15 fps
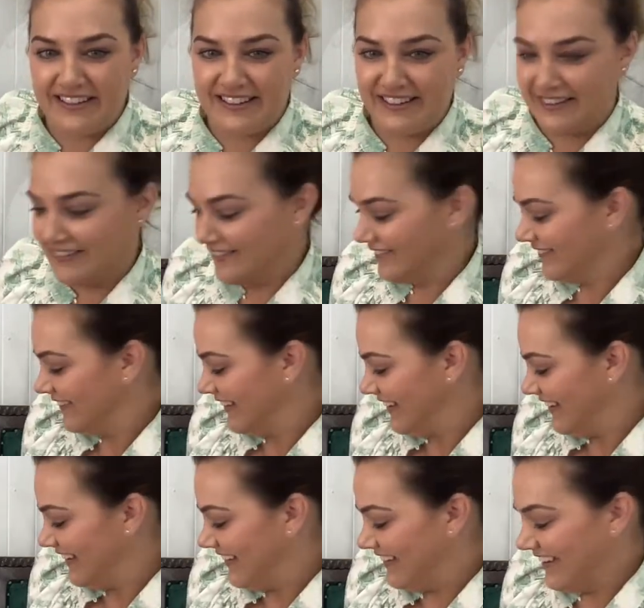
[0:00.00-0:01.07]
And,
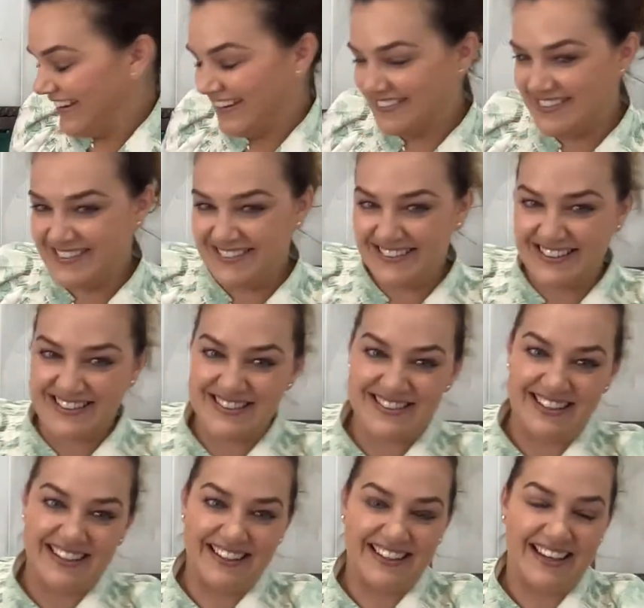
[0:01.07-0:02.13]
yes, it's
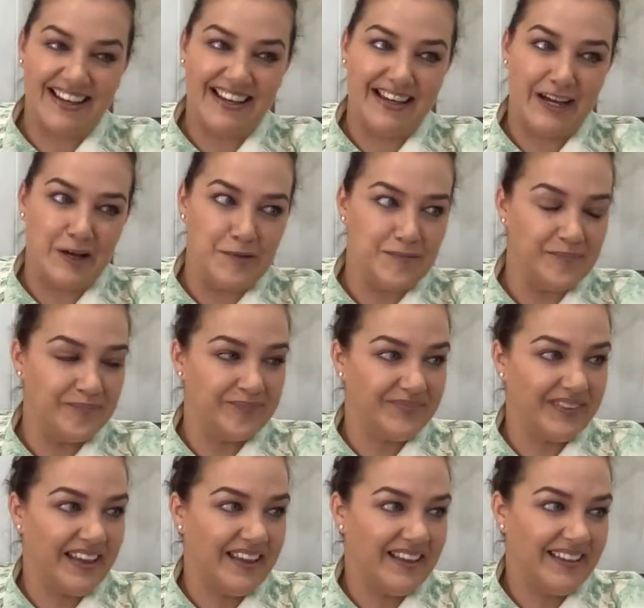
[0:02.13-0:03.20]
like a
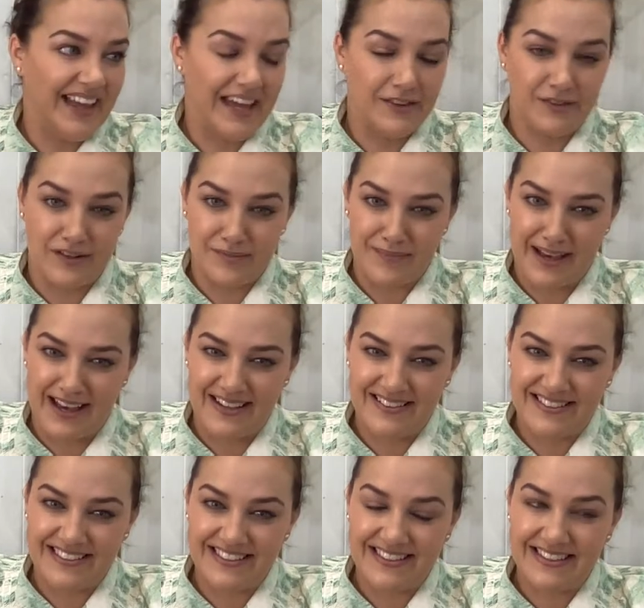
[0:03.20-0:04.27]
Catherine
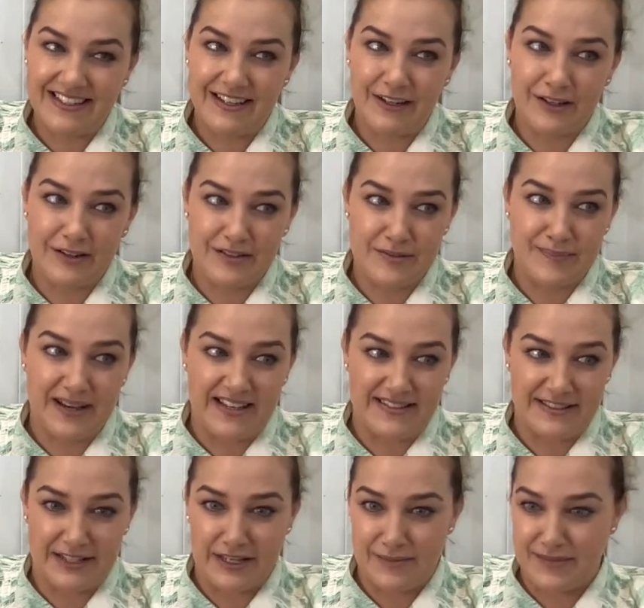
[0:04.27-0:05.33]
Martin, who's Baz
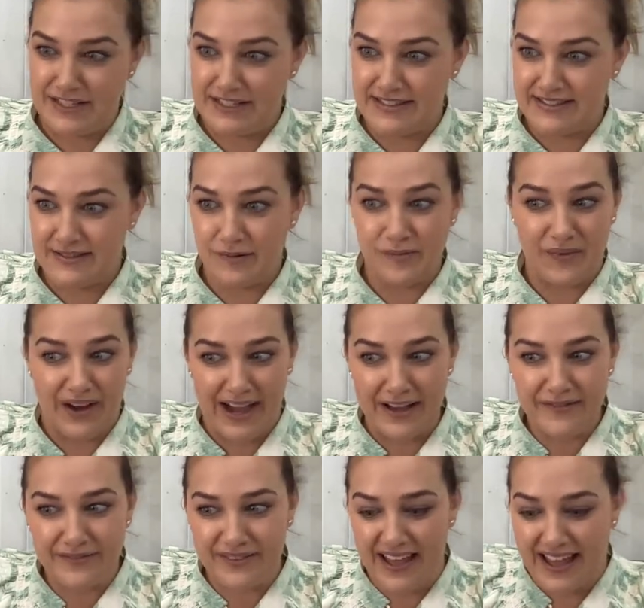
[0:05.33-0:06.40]
Luhrmann's
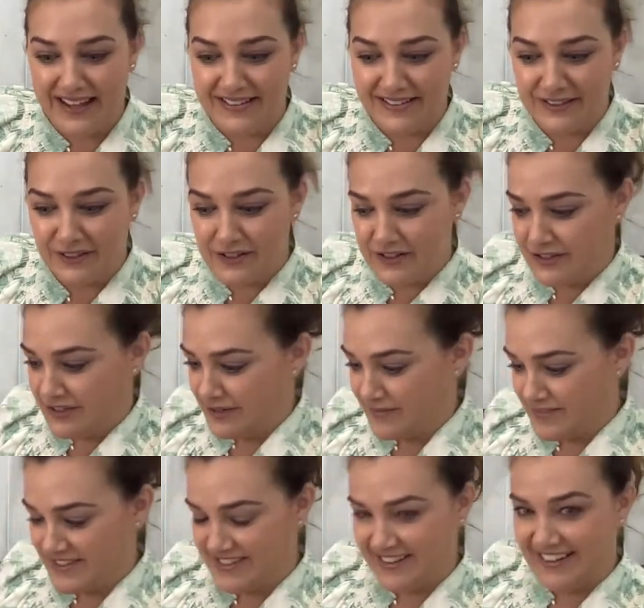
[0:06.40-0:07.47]
wife and costume
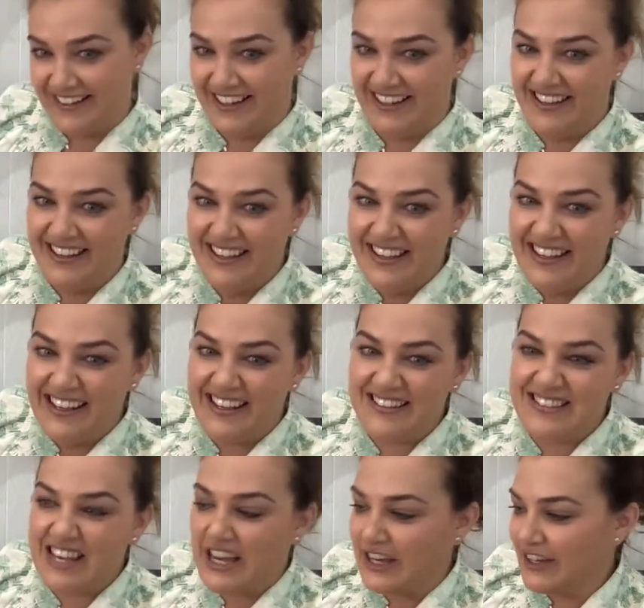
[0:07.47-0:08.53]
designer.
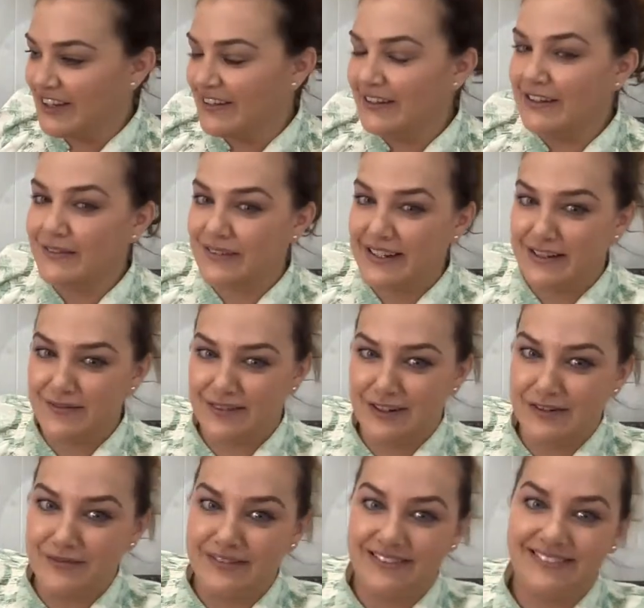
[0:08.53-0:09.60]
It's her green
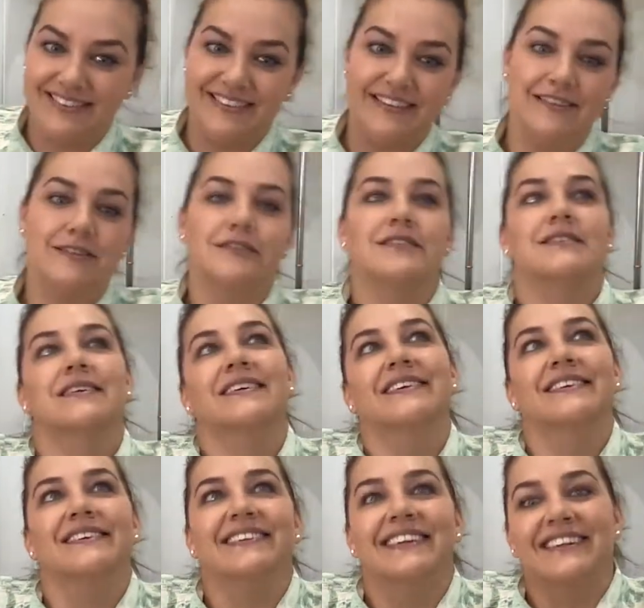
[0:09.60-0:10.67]
velvet, and it's
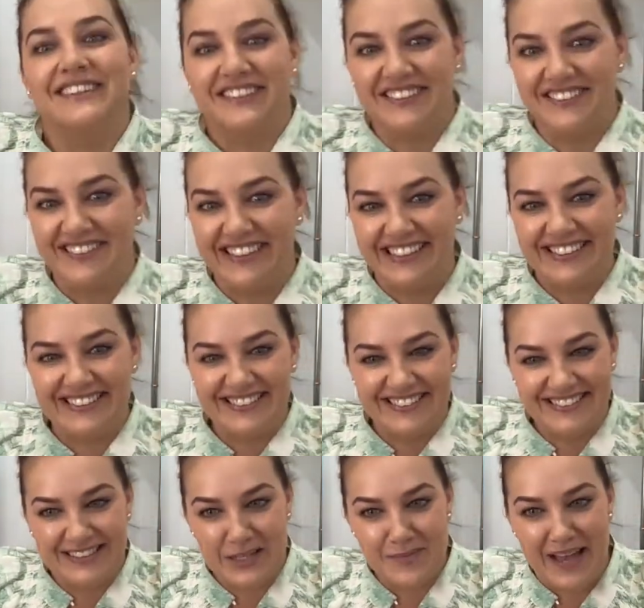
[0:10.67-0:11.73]
so luxurious.
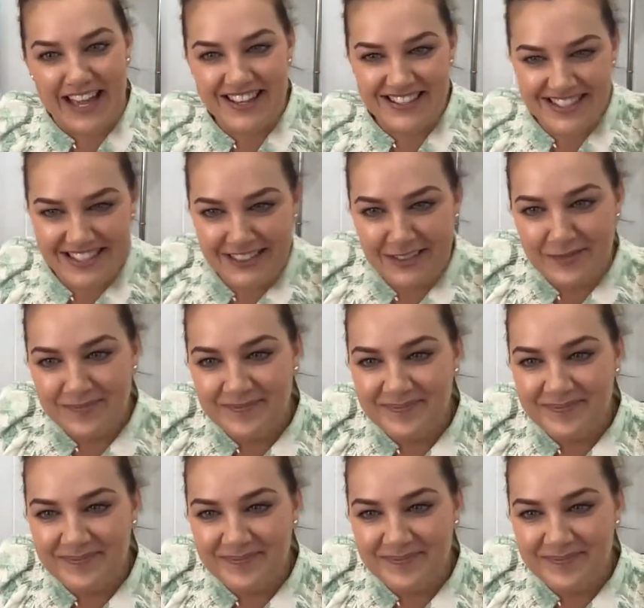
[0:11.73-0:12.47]
It's amazing.